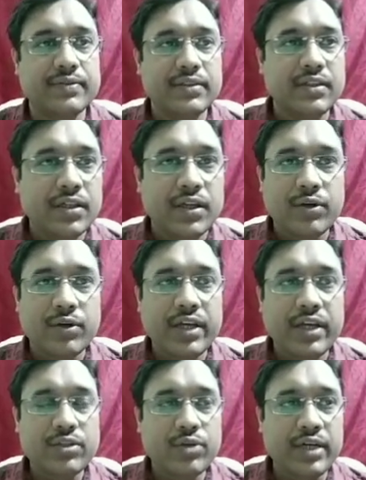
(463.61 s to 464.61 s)
Okay,
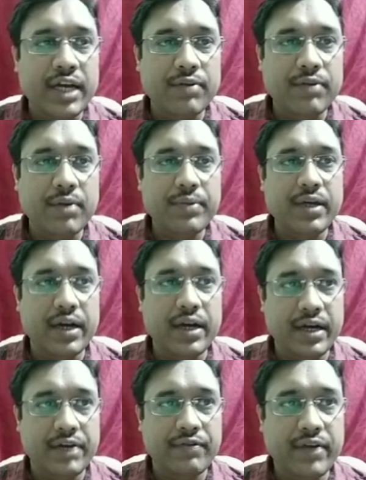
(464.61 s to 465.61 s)
so that will be
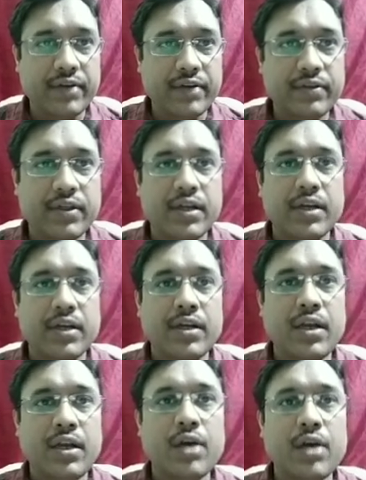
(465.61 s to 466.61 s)
undefined.
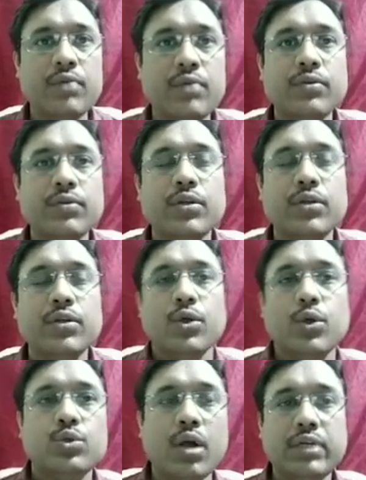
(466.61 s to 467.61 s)
Now
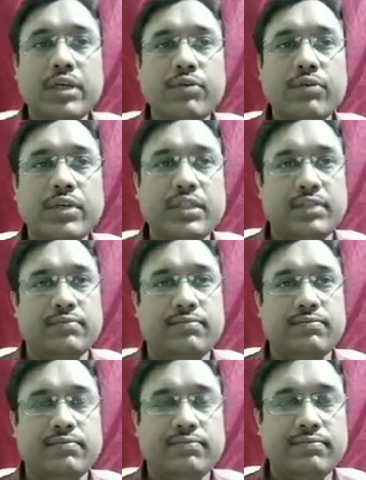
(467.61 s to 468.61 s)
solve the equation.
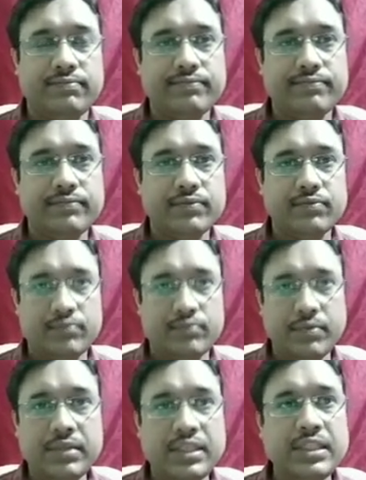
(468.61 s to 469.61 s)
We will
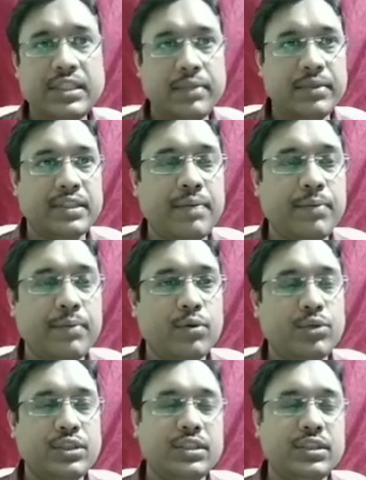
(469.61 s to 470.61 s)
see some example
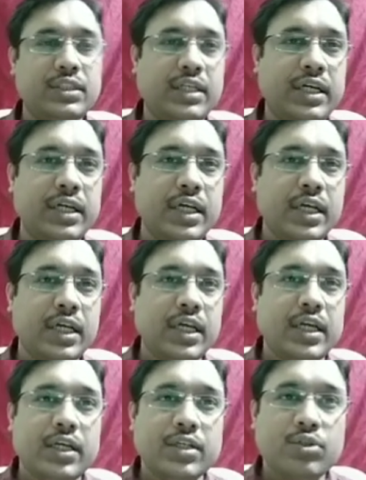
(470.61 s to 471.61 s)
questions here.
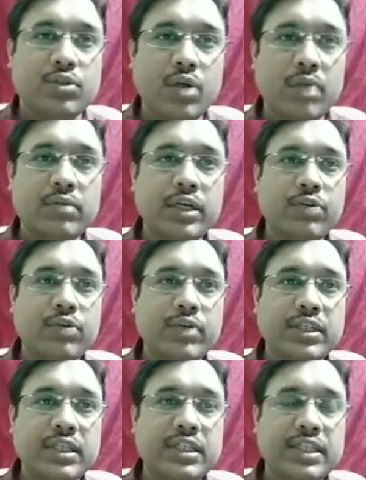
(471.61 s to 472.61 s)
Solve the
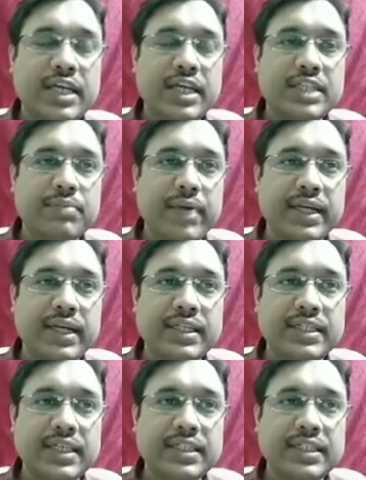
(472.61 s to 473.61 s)
equation 3x minus
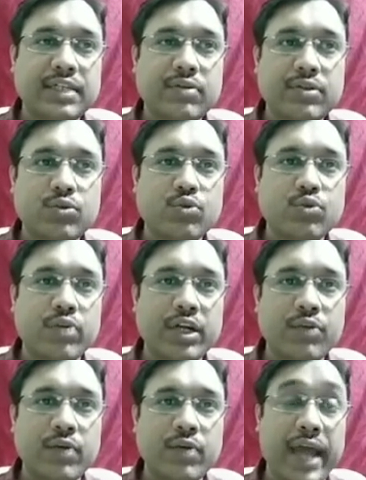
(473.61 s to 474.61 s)
6 equals to
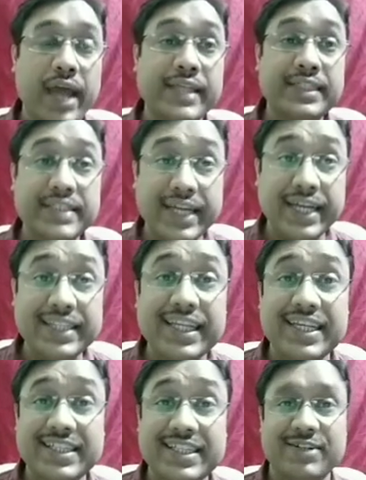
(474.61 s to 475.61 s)
21 and check the
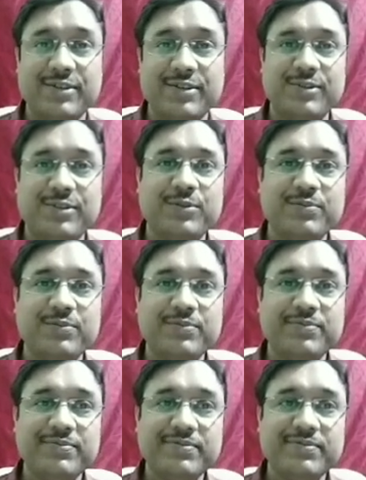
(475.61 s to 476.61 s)
result also.
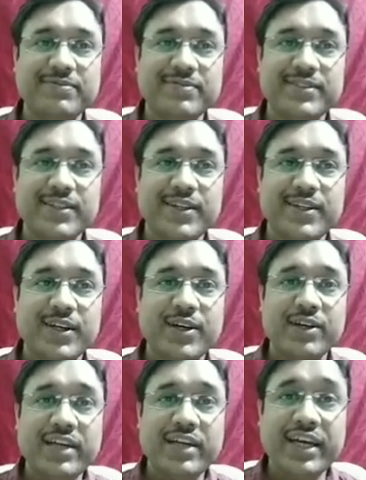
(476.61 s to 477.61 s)

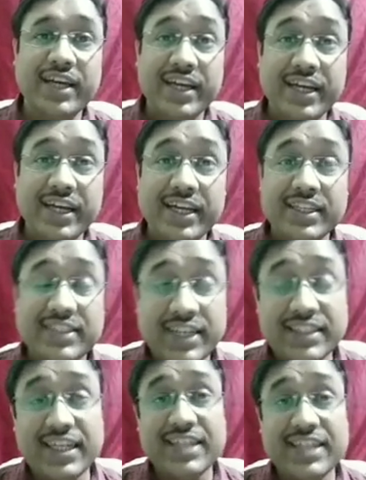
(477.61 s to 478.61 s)
Okay, check
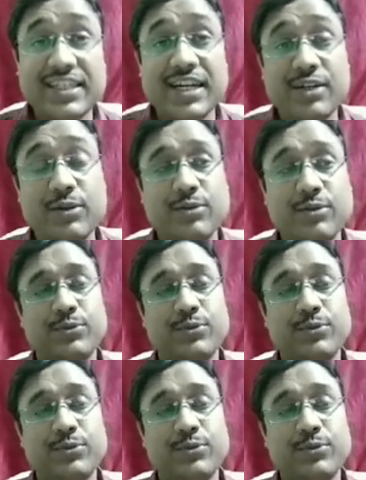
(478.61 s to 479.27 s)
the result also.